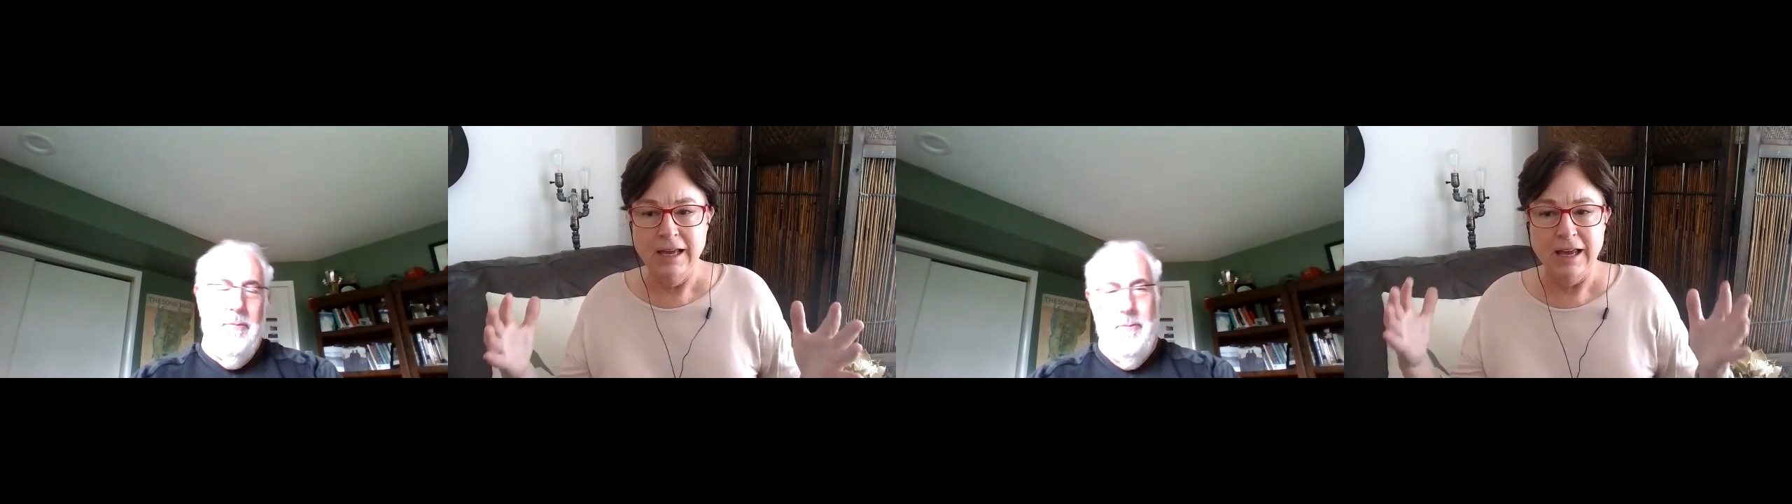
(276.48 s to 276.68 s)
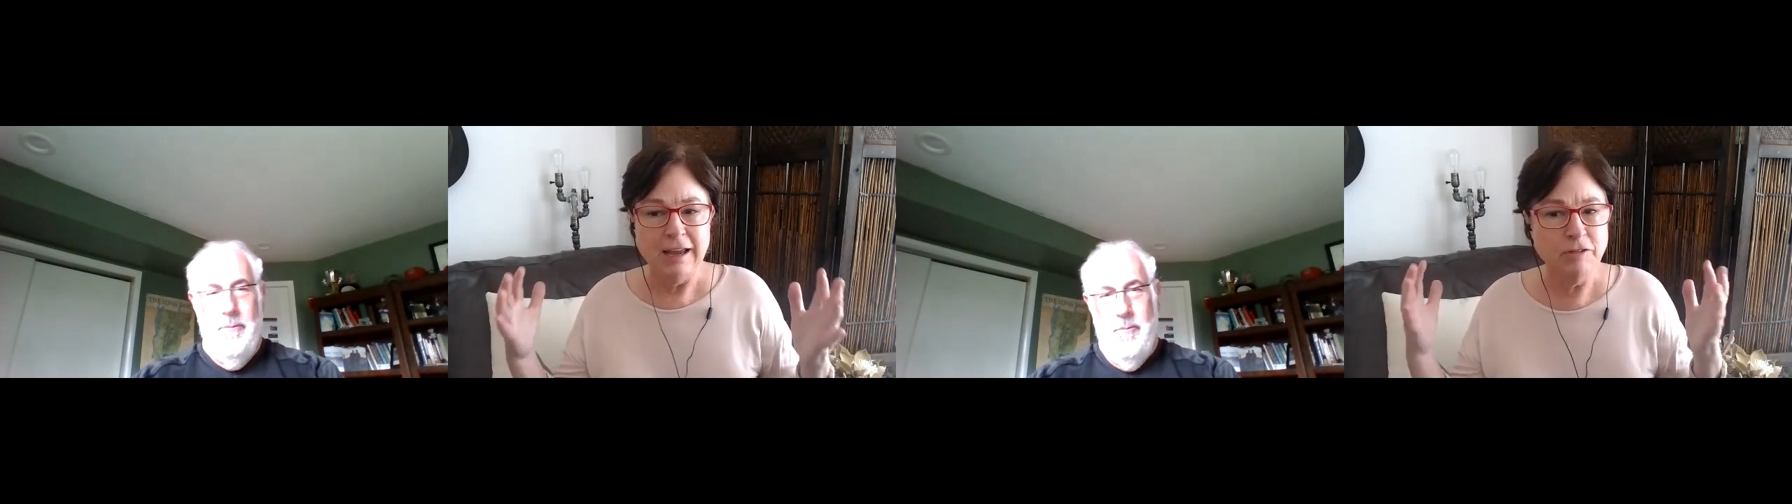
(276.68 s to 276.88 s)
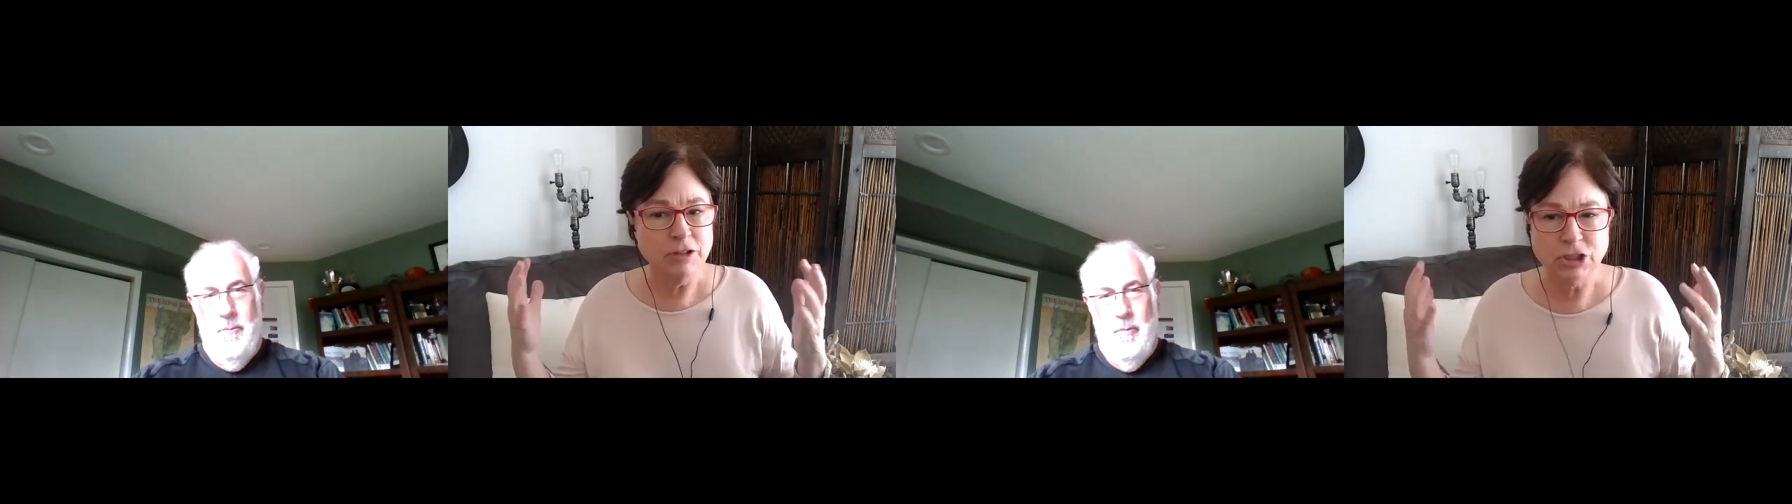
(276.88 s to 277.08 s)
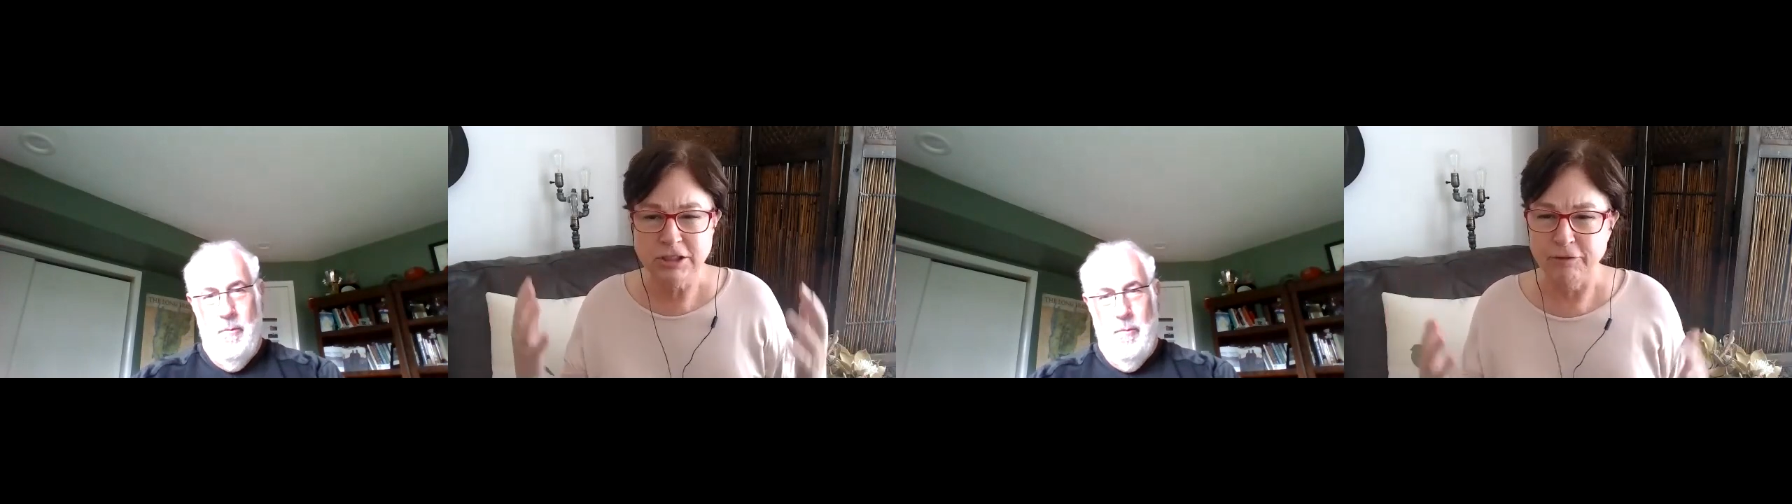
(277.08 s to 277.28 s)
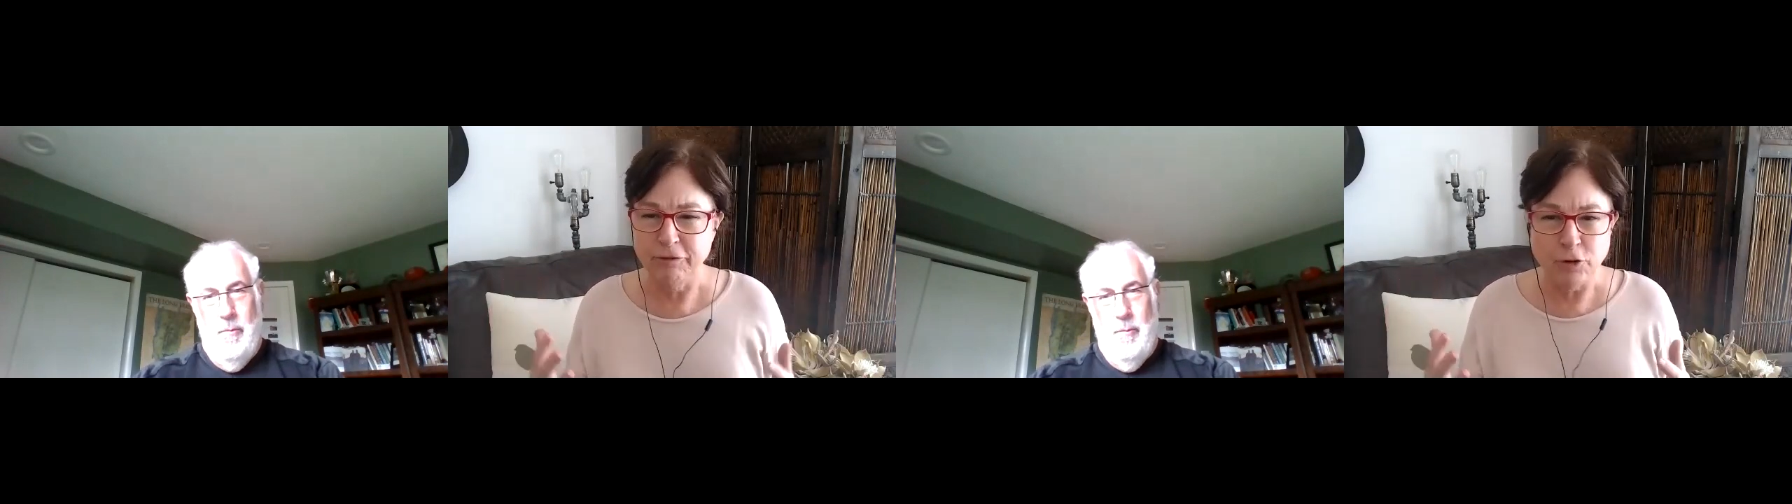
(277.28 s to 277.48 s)
even just
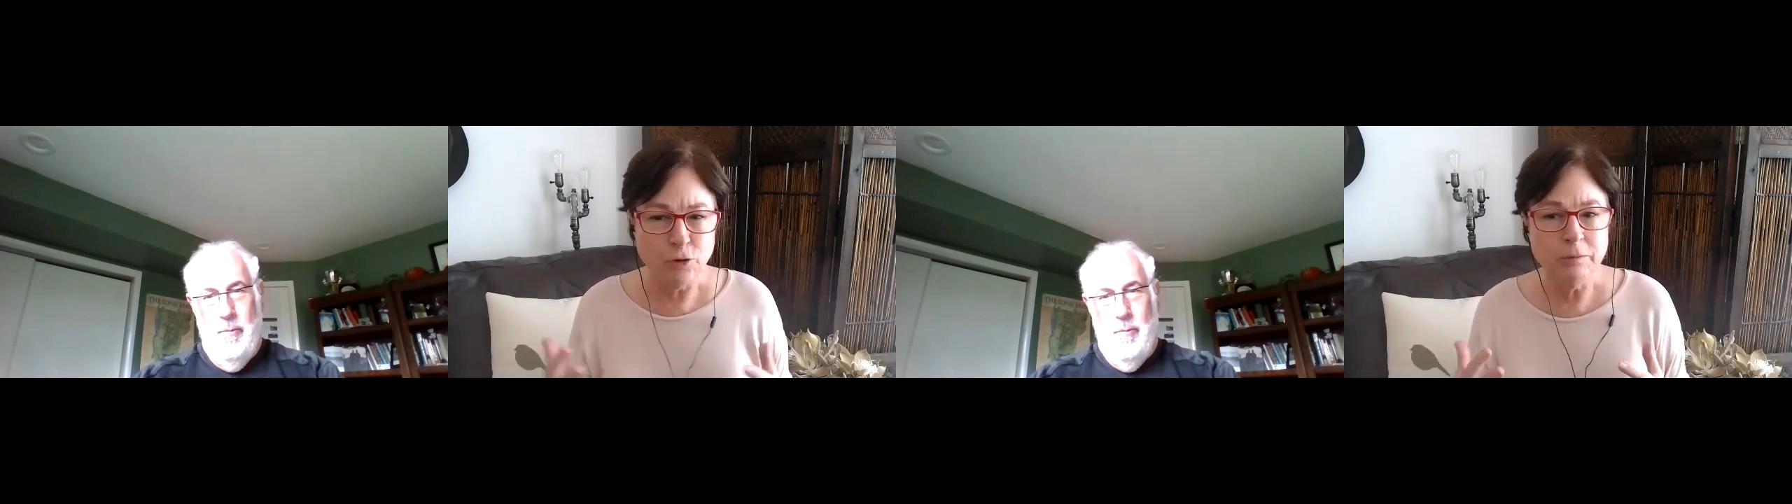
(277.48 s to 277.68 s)
a few